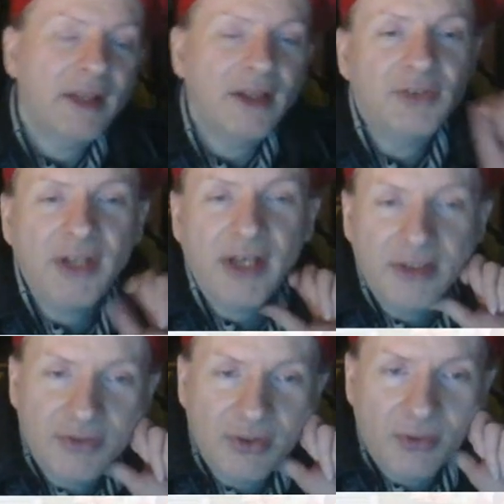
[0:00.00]

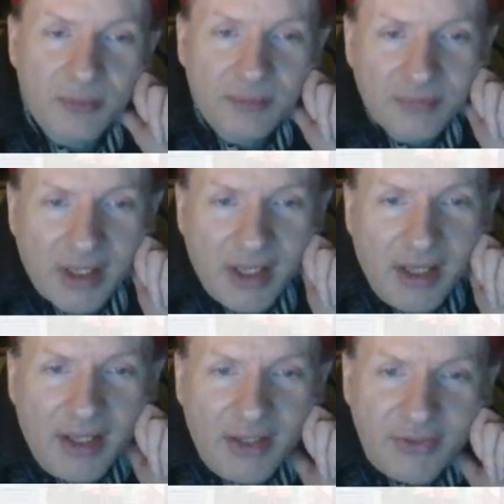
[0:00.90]
1982.
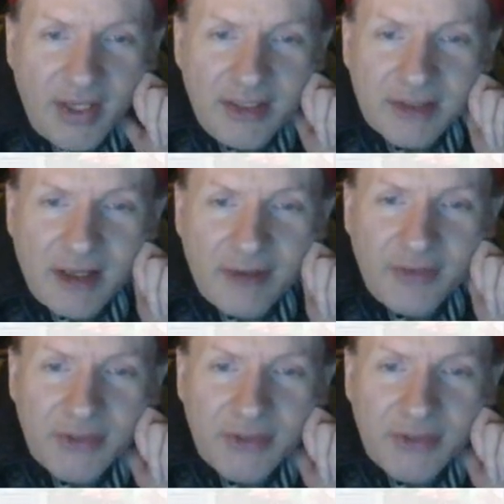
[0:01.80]
Tainted Love